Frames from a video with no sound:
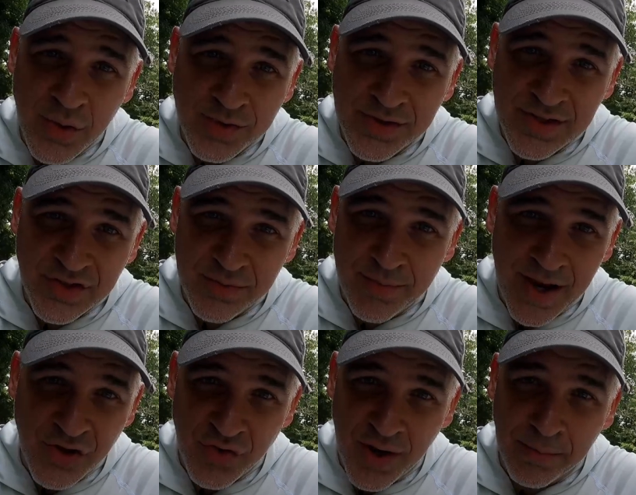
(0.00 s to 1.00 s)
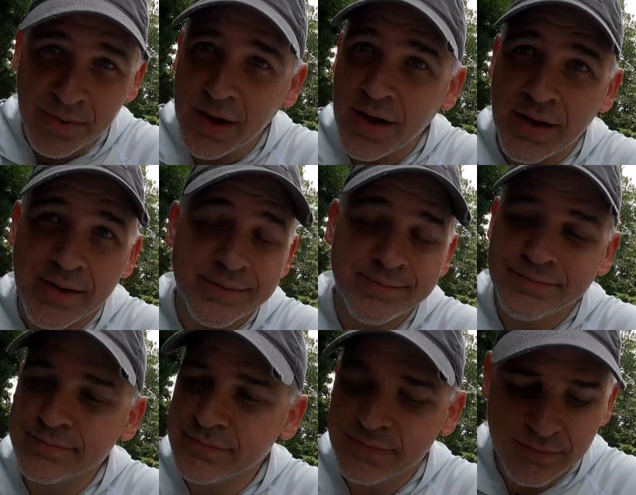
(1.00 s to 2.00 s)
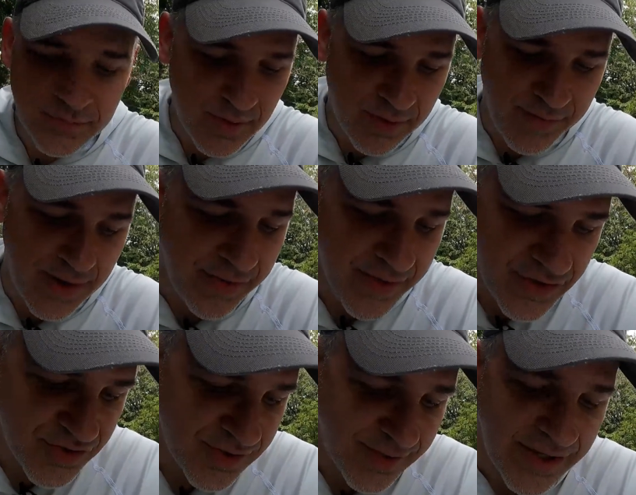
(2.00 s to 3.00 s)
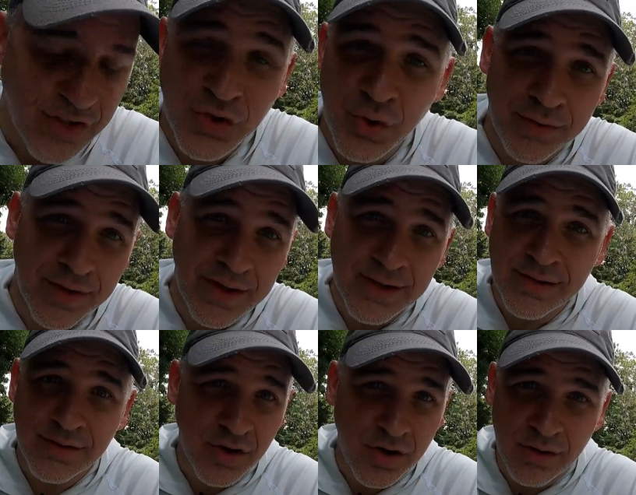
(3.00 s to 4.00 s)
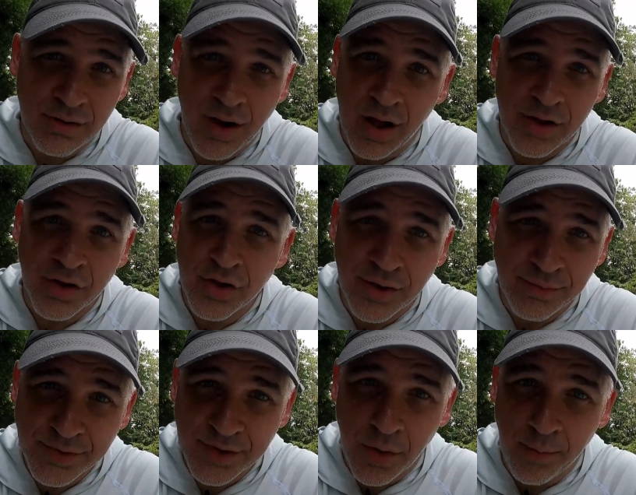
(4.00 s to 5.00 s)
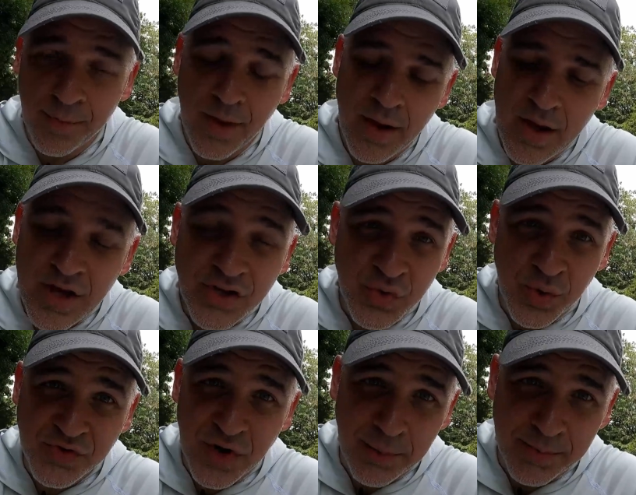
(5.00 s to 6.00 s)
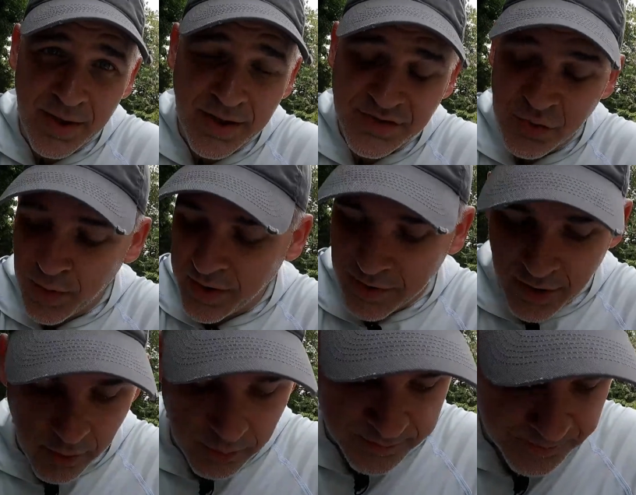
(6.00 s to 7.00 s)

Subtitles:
use this as your main drain plug. If anything, just get two of these and you're call it good. So twist drain plug is the way to go.